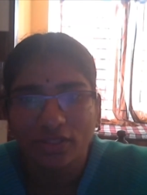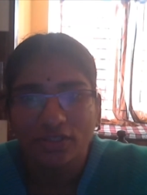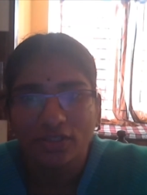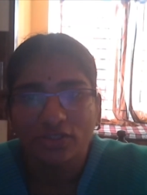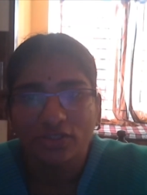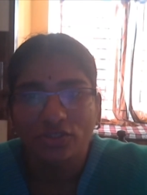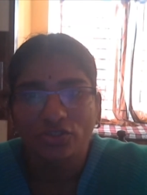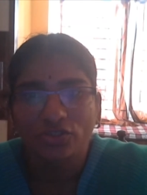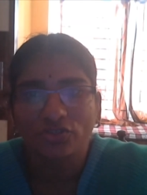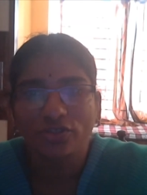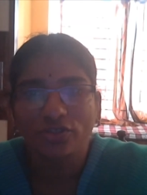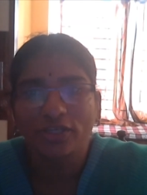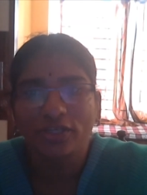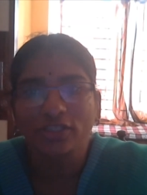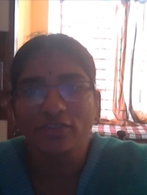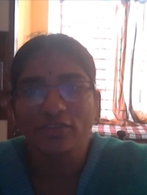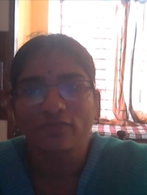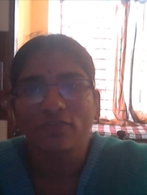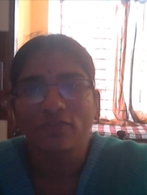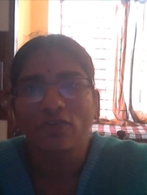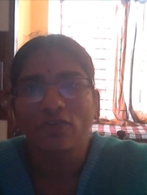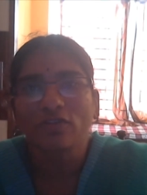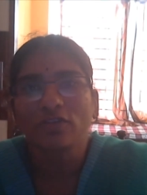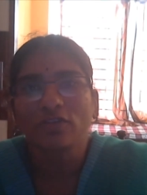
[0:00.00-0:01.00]
stress
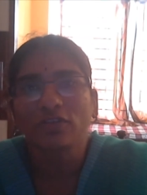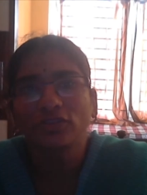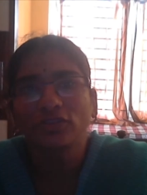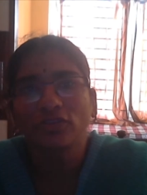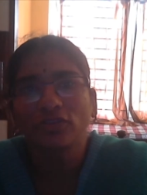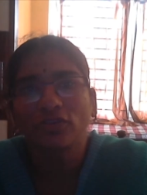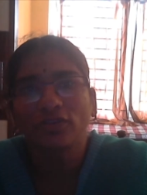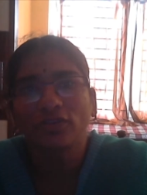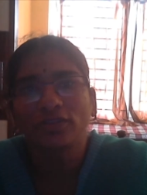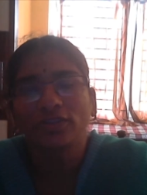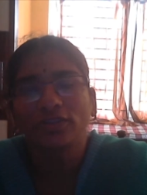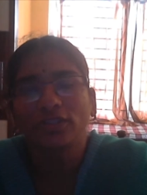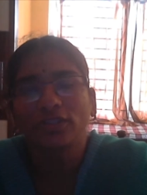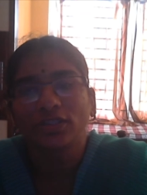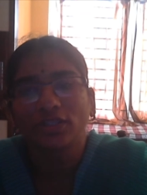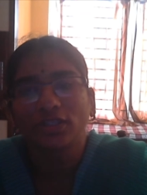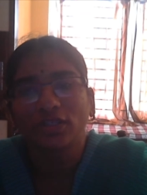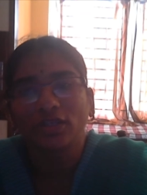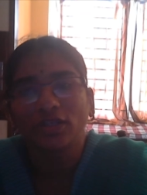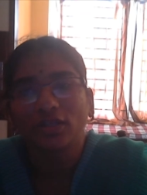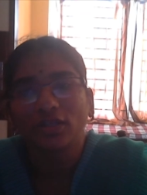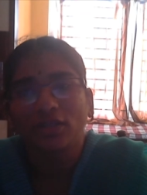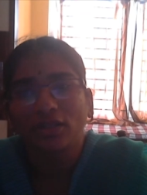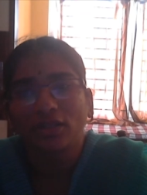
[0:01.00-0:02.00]
falls on
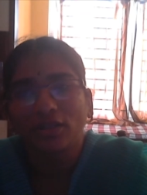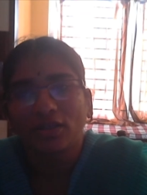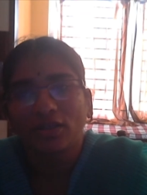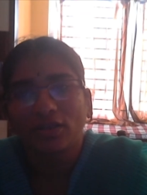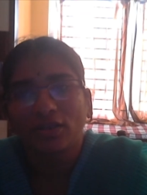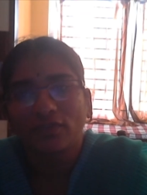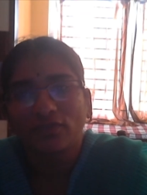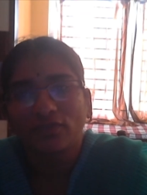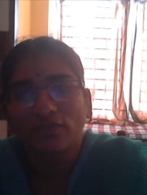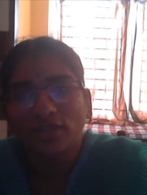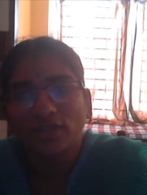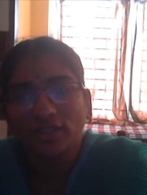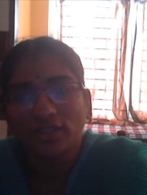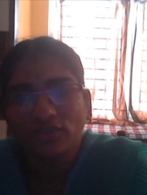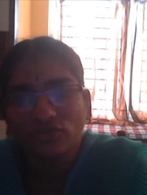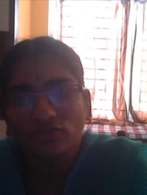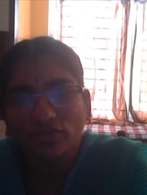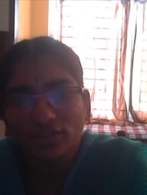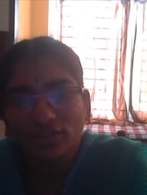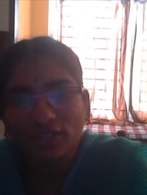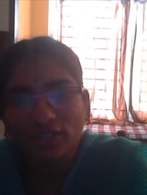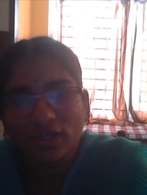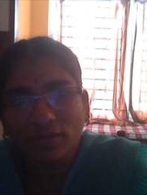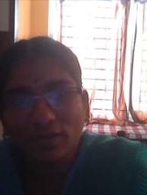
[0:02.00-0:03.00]
the first
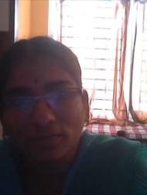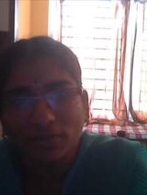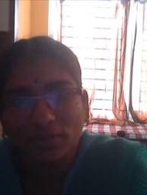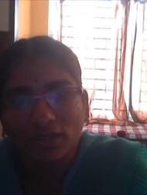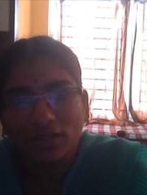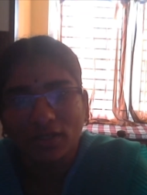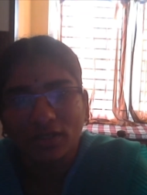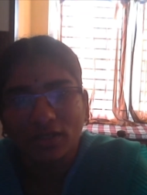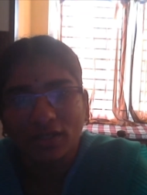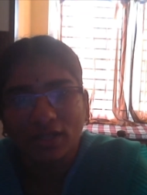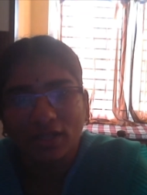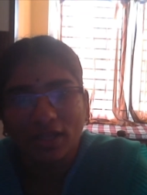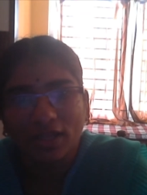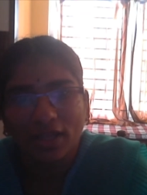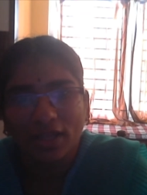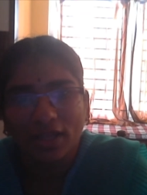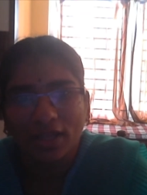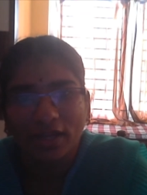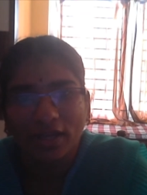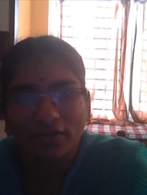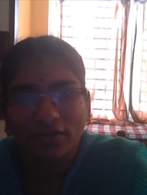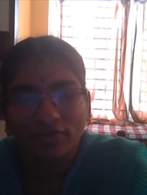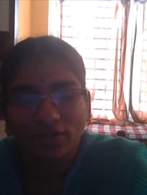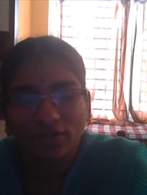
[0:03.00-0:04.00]
syllable,
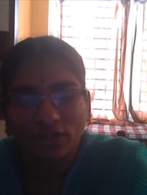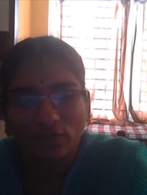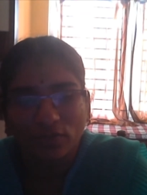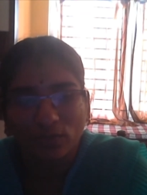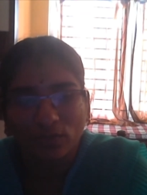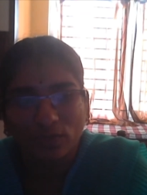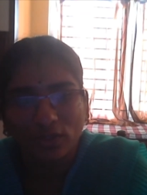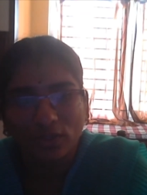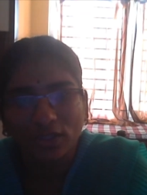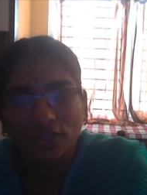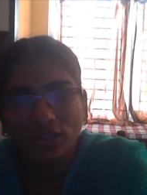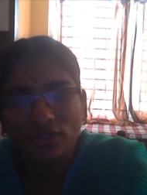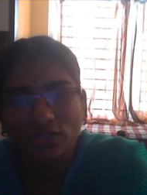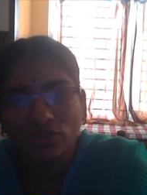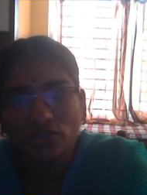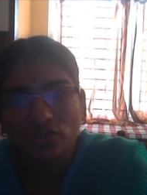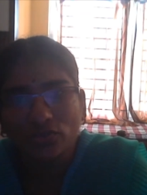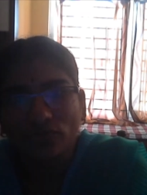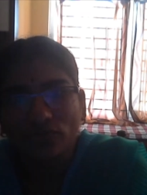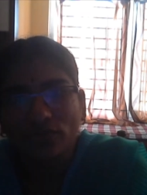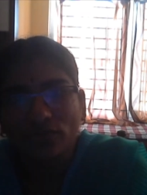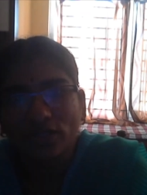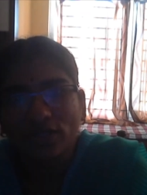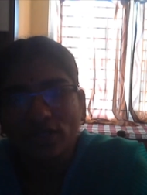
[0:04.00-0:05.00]
and when the word is
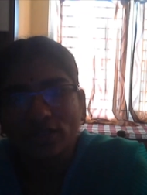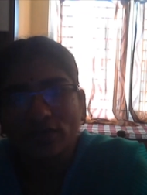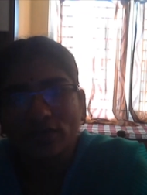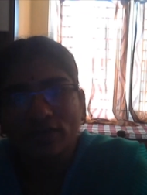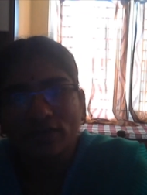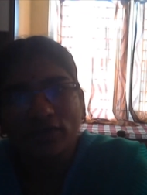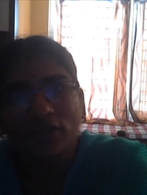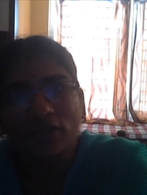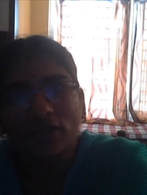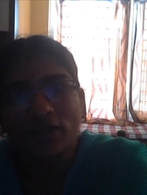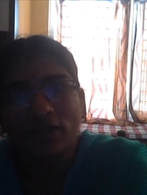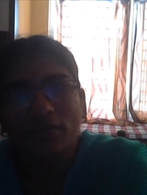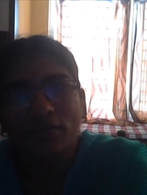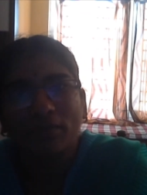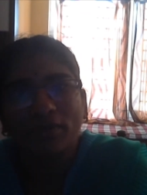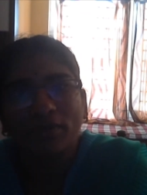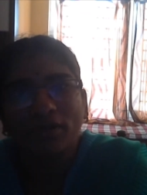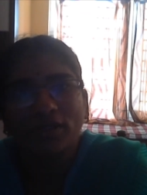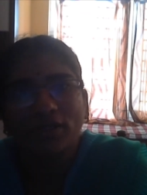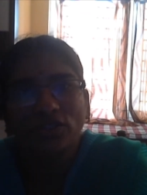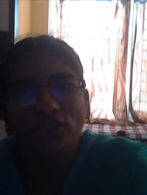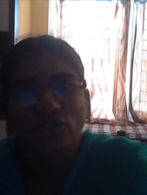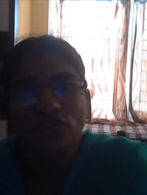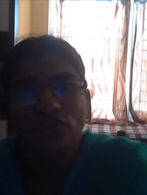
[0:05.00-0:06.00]
used as a verb,
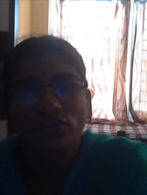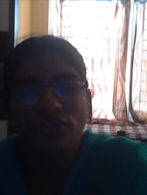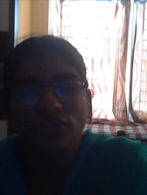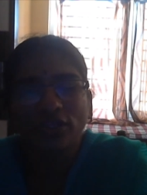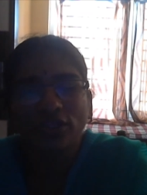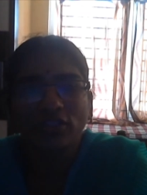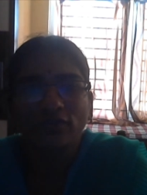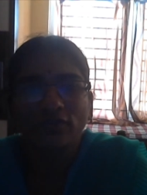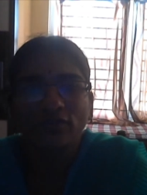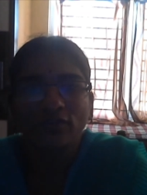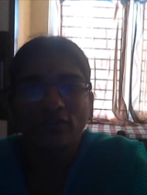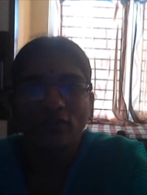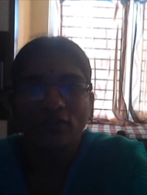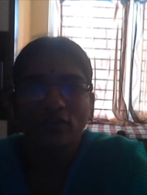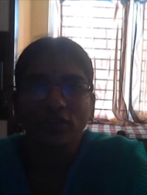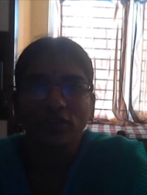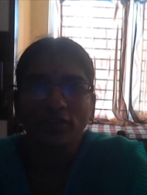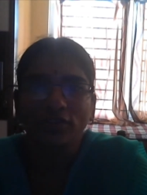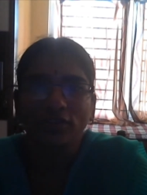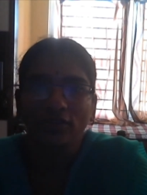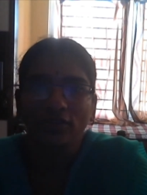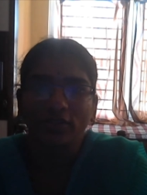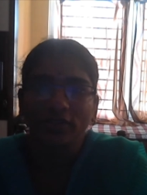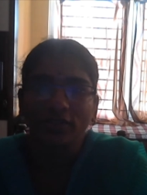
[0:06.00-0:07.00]
stress
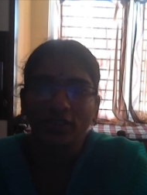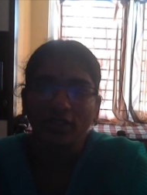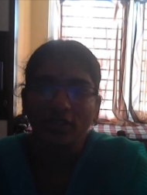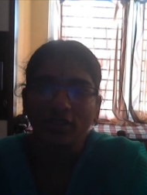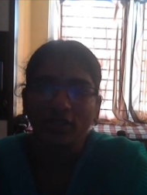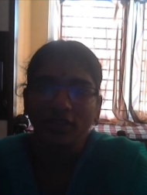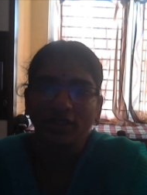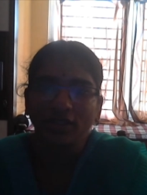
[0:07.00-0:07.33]
falls on the